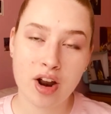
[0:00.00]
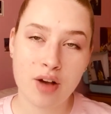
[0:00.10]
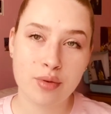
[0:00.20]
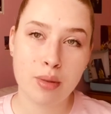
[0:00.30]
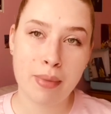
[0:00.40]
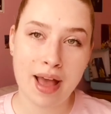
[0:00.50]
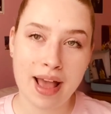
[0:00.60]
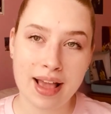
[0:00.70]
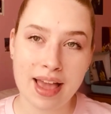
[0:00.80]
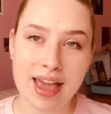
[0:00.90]
off with a
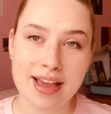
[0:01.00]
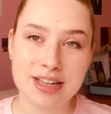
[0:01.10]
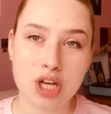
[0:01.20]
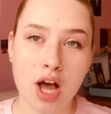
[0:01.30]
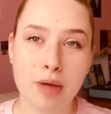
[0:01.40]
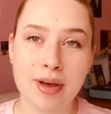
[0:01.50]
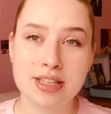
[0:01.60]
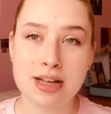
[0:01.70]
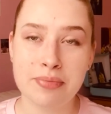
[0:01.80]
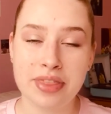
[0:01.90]
bang and talk about
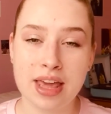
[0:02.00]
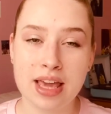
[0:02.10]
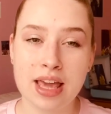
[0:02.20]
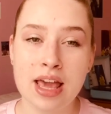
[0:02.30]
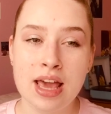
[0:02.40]
something